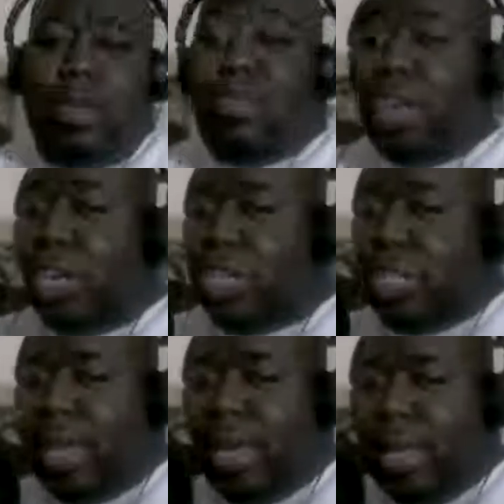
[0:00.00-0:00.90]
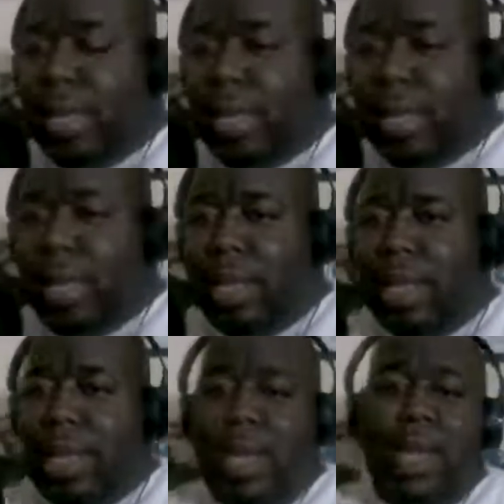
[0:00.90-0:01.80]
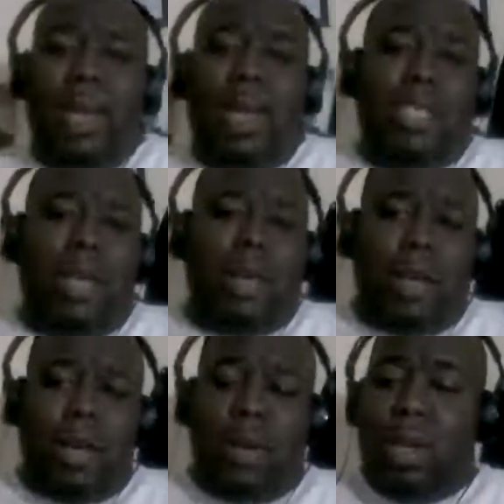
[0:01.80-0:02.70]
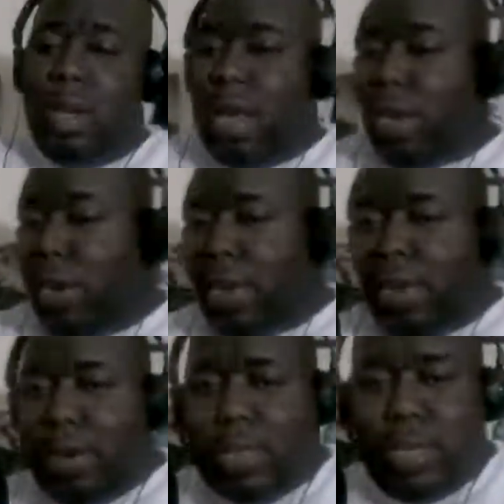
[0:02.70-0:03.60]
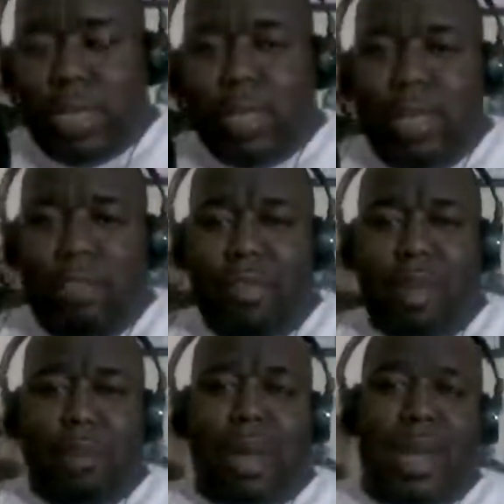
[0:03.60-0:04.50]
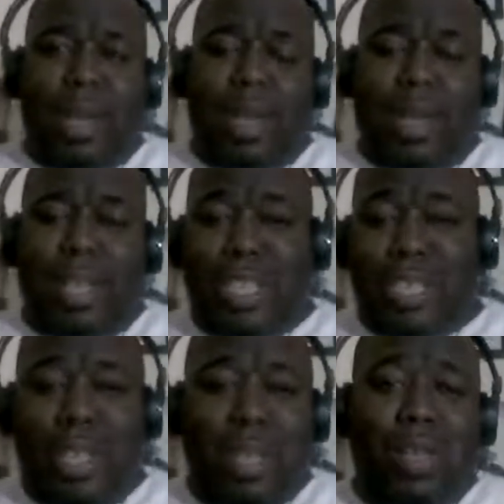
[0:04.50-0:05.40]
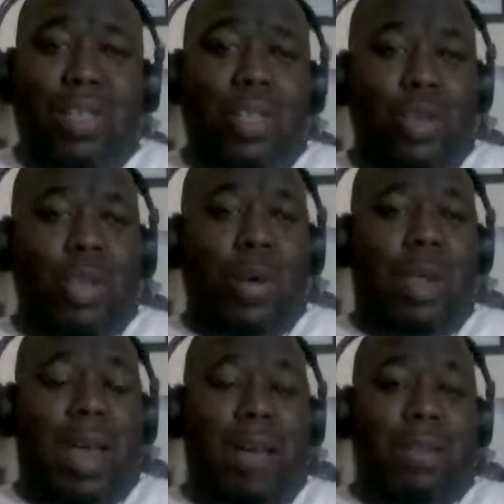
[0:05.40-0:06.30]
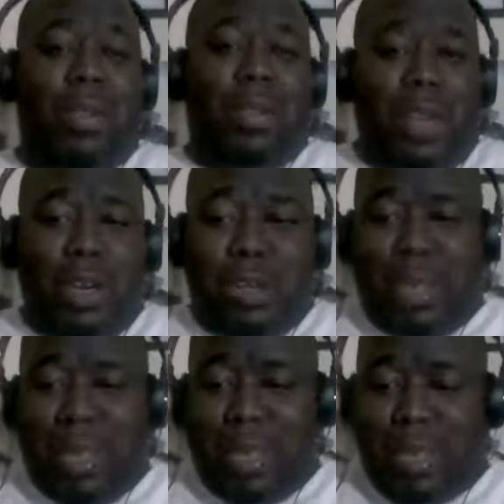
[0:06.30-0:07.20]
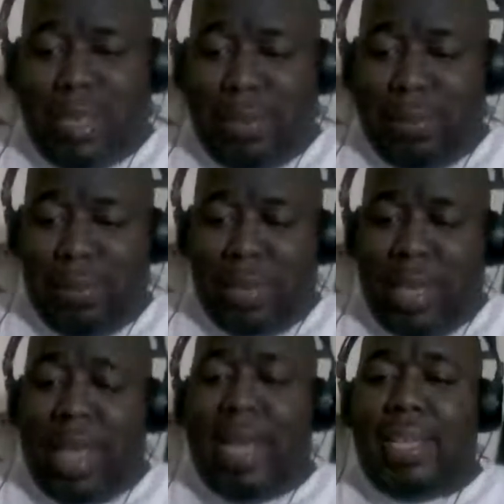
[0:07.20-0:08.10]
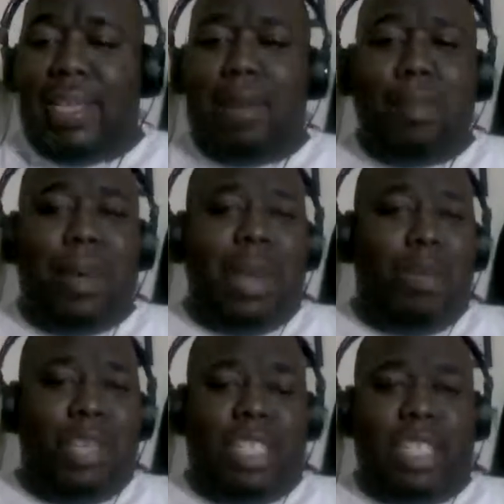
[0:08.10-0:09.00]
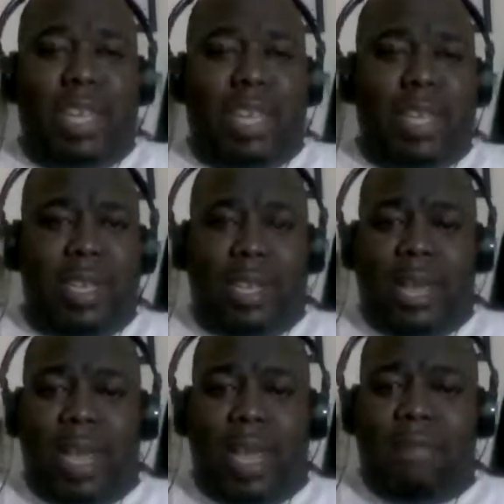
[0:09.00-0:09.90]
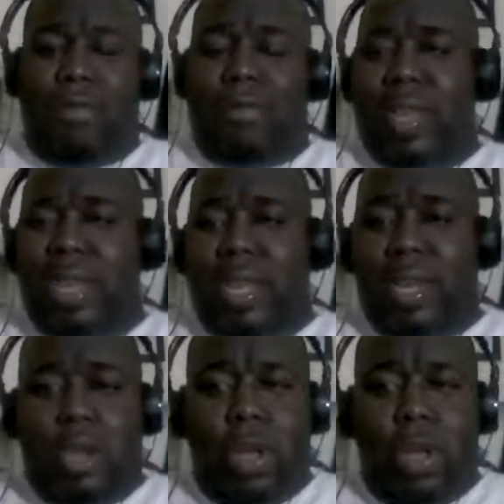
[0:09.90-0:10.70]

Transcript: Thursday. And as y'all know, Lawyer Henderson TV podcasts do go live on Thursdays. How's everybody? We're checking the live feed